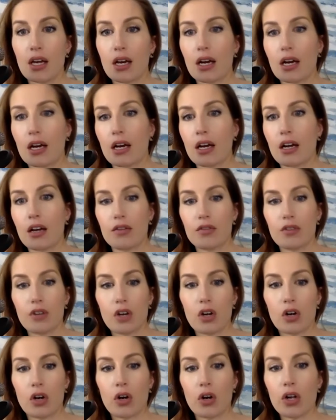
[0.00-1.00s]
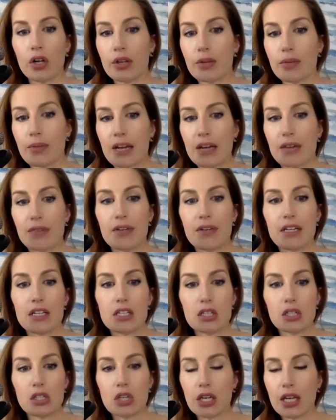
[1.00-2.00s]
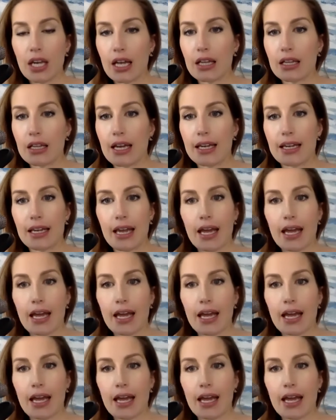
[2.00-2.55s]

of all the benefits. Look at like,